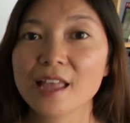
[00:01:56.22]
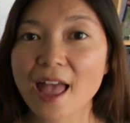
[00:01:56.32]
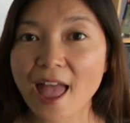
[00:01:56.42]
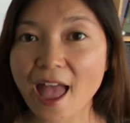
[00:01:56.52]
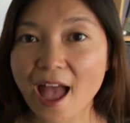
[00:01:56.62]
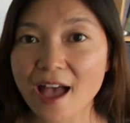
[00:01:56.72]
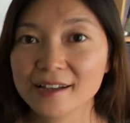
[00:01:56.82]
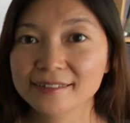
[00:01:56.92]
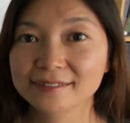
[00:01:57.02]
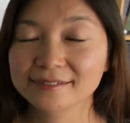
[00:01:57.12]
eh.
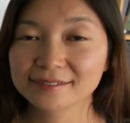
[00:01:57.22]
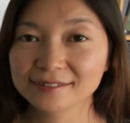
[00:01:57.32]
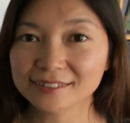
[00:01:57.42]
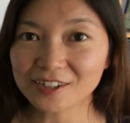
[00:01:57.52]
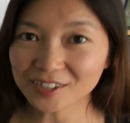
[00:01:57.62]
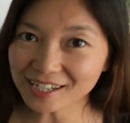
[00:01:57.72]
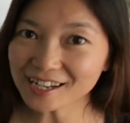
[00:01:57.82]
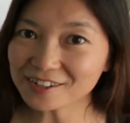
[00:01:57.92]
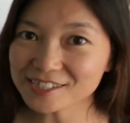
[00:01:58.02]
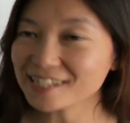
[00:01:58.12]
okay
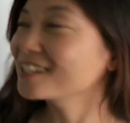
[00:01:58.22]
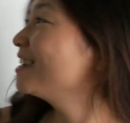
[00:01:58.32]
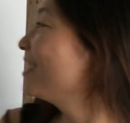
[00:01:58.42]
how is it